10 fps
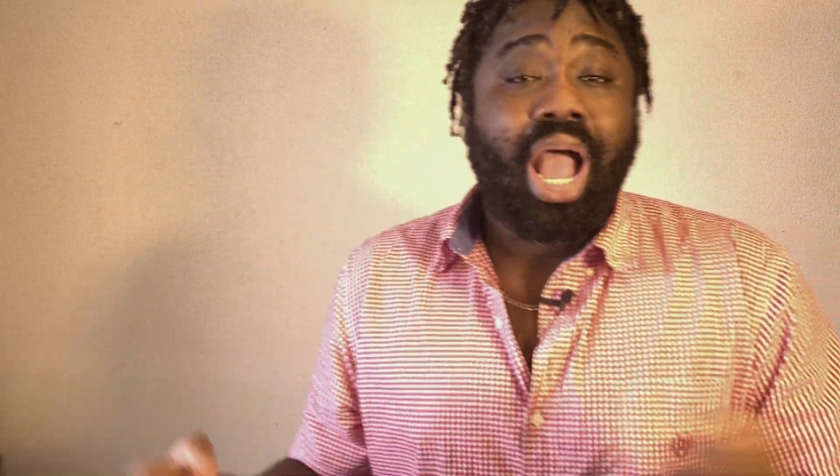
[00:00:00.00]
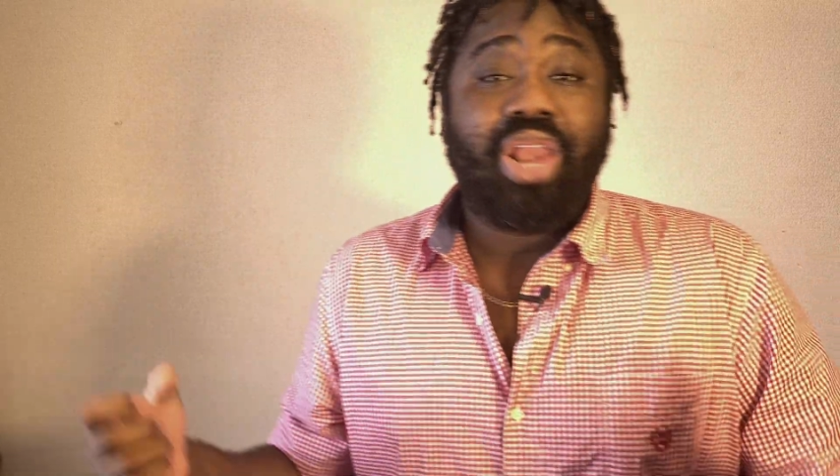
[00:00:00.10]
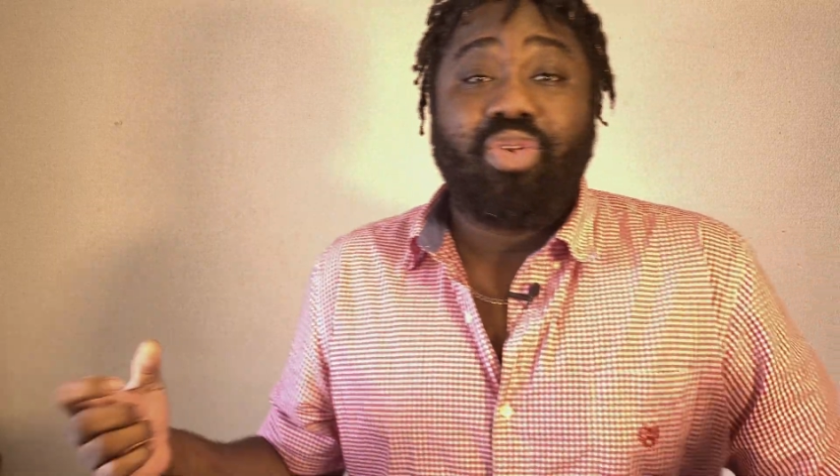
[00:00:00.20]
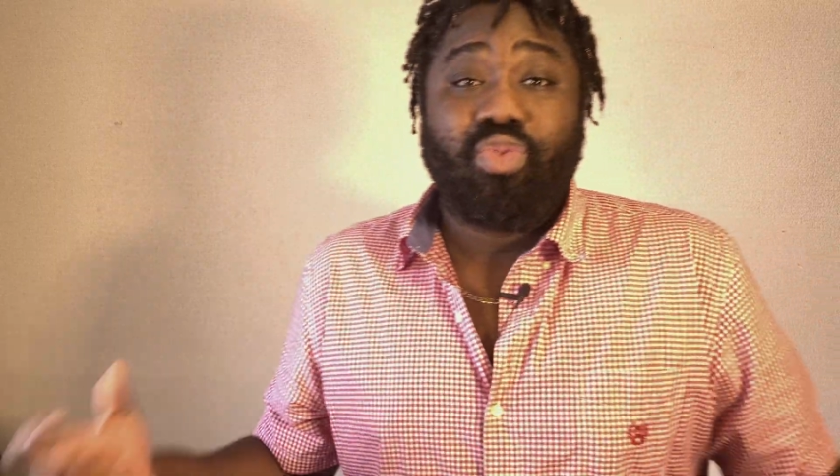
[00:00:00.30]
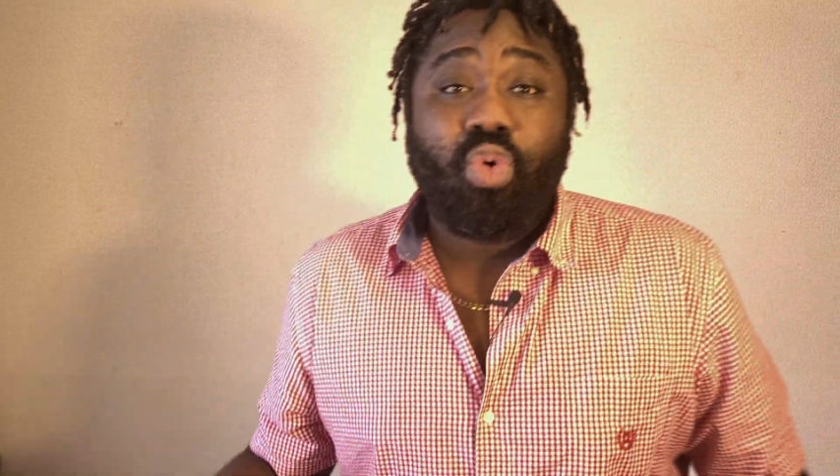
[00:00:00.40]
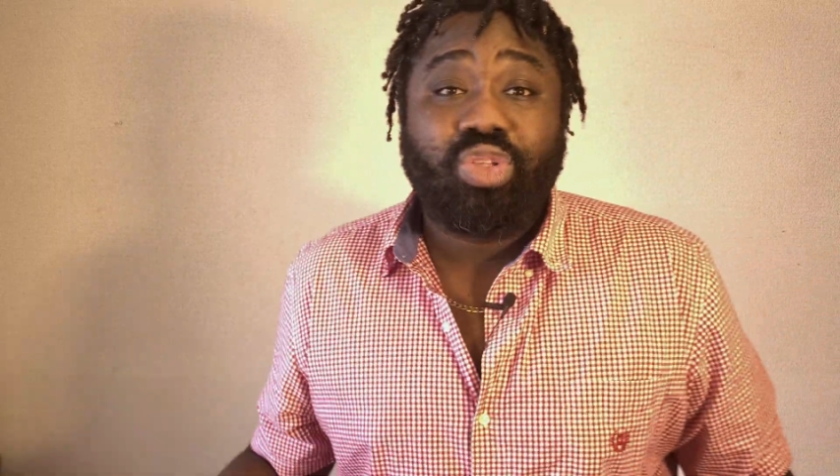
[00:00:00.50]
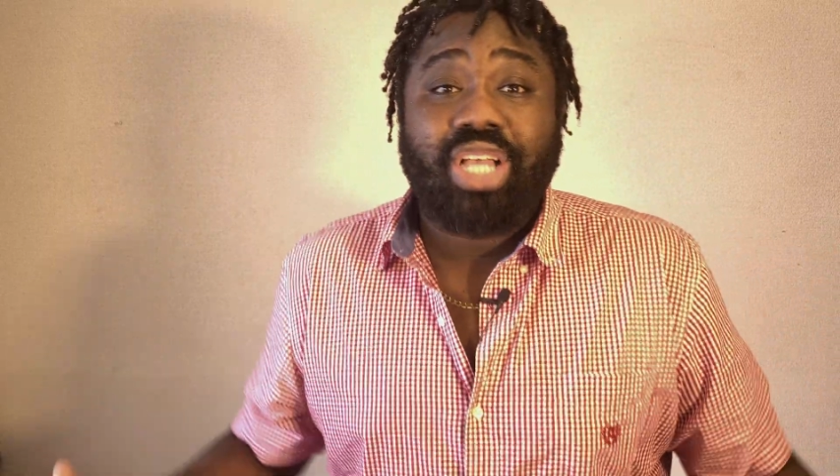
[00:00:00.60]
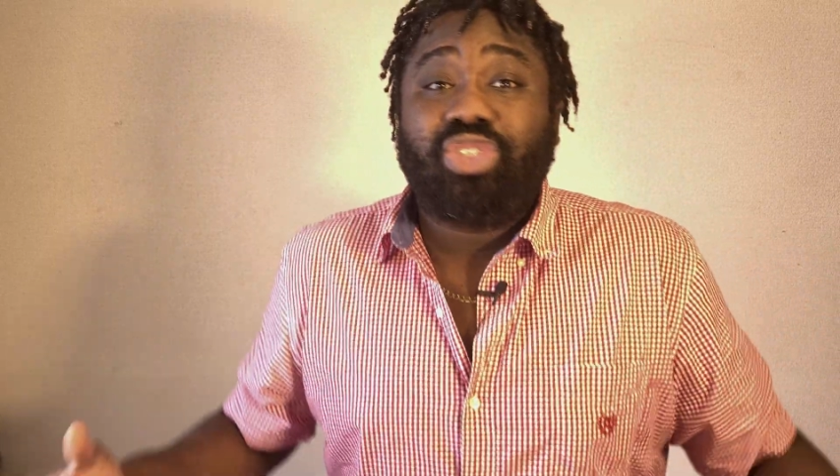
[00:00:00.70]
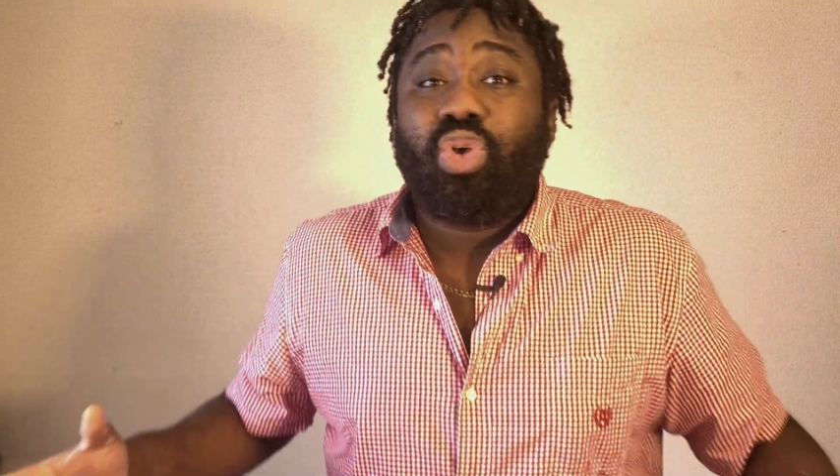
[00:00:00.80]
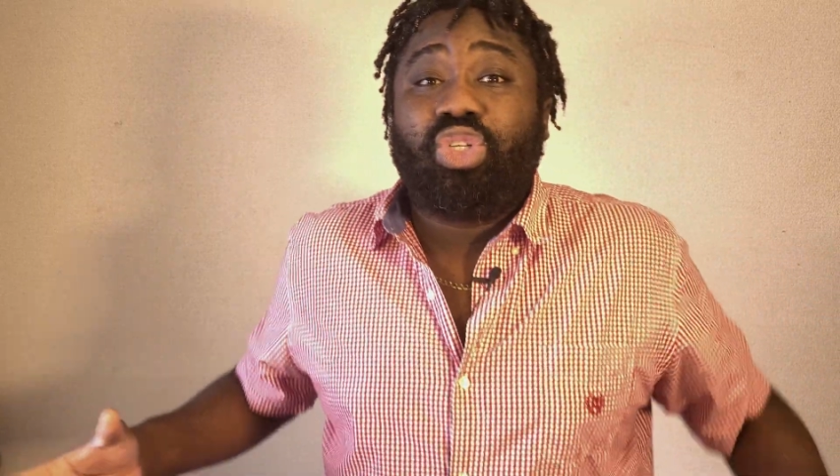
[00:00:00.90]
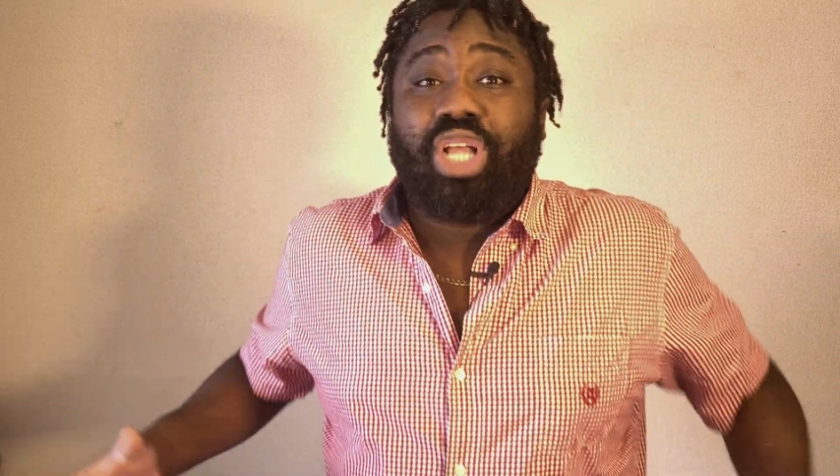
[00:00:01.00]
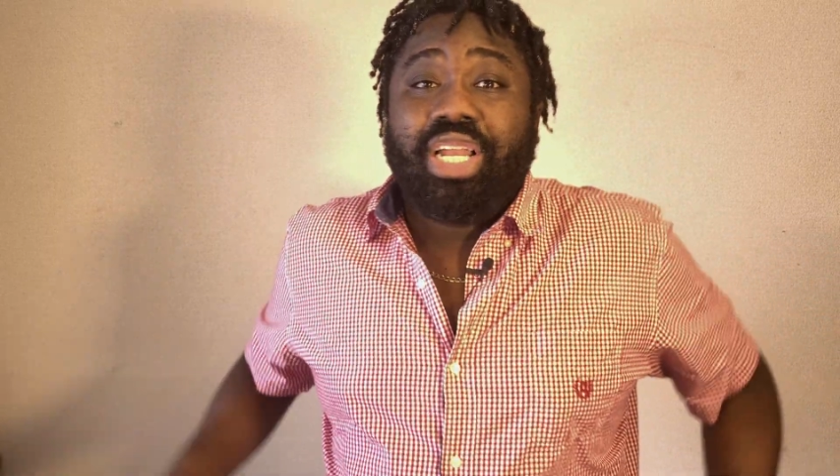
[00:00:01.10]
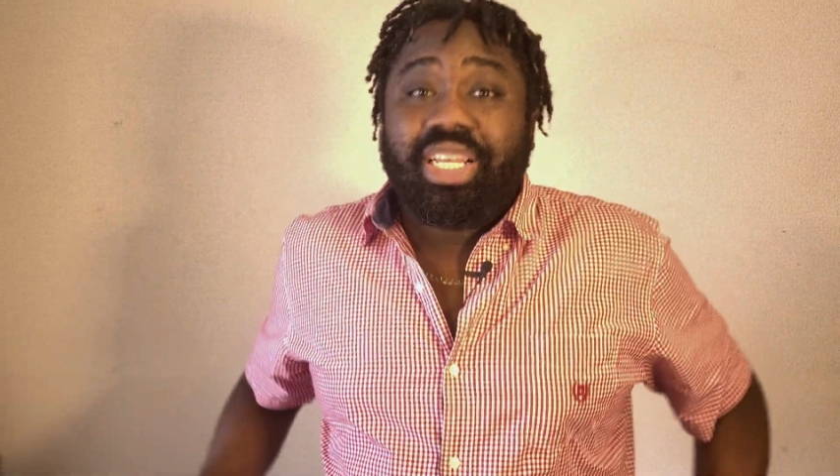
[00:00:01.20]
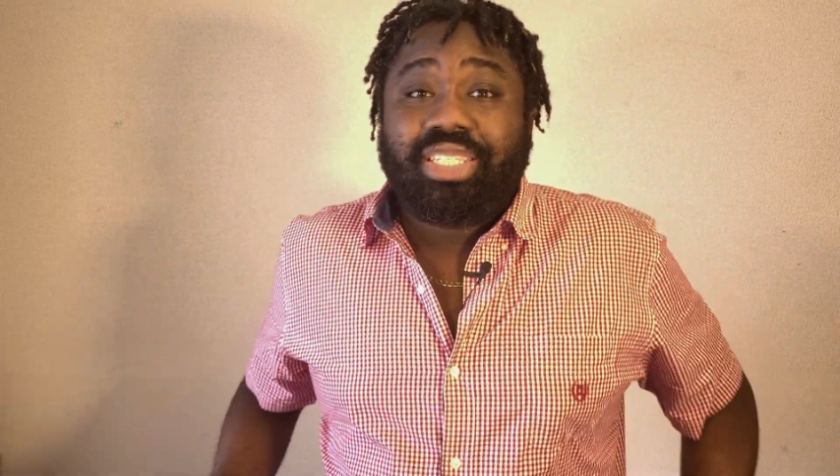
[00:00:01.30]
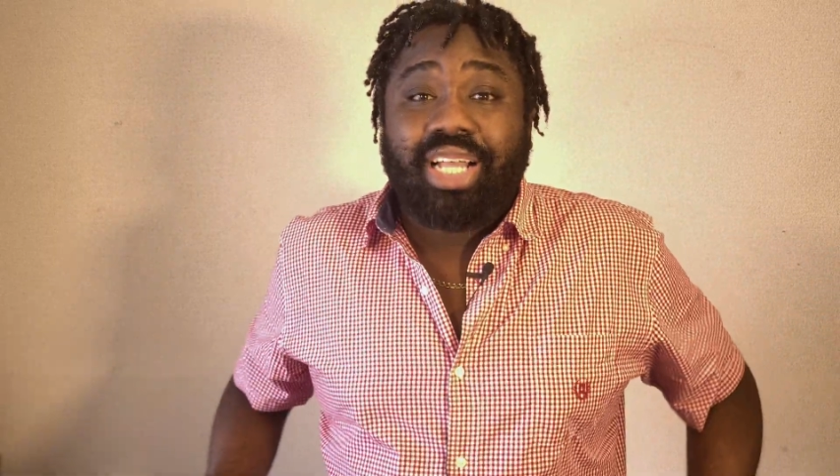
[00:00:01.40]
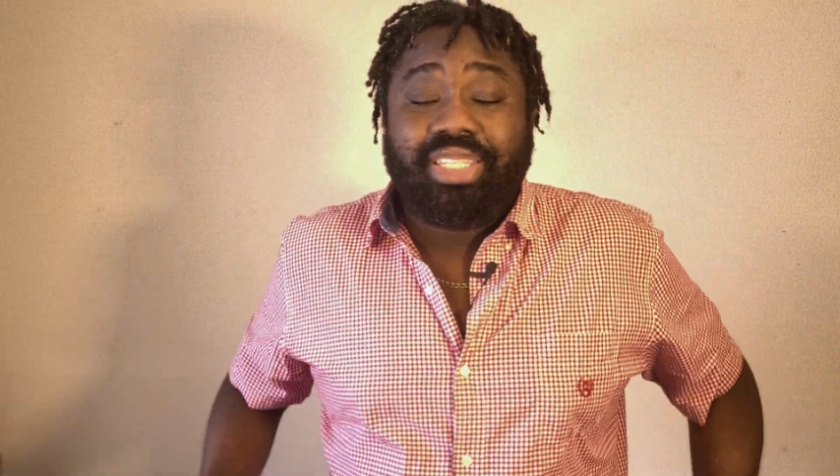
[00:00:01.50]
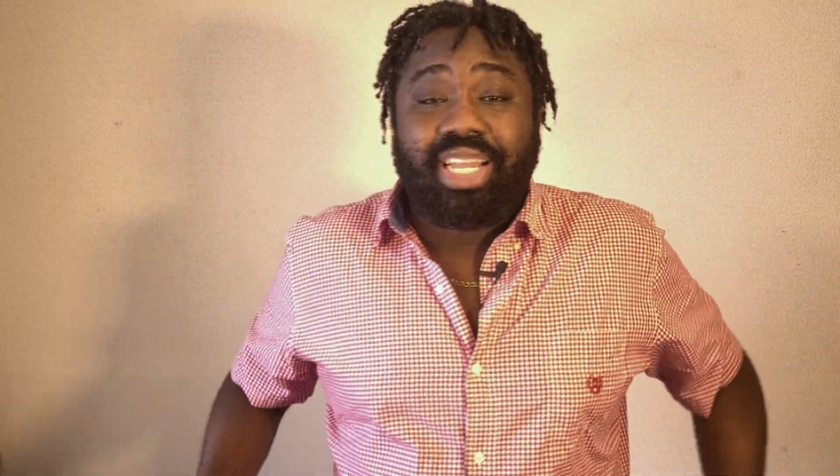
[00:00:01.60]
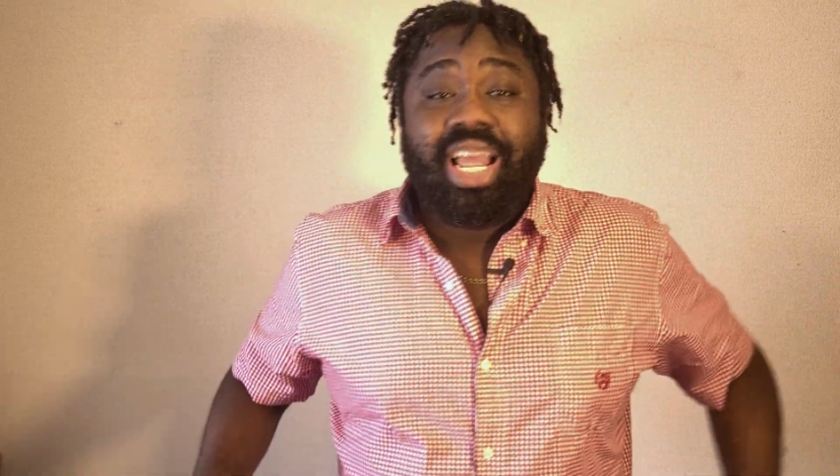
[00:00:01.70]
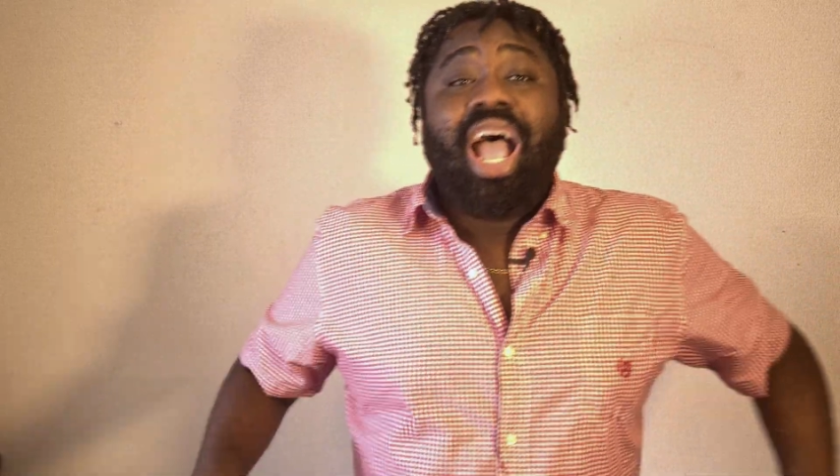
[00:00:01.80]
and the rules and social distancing,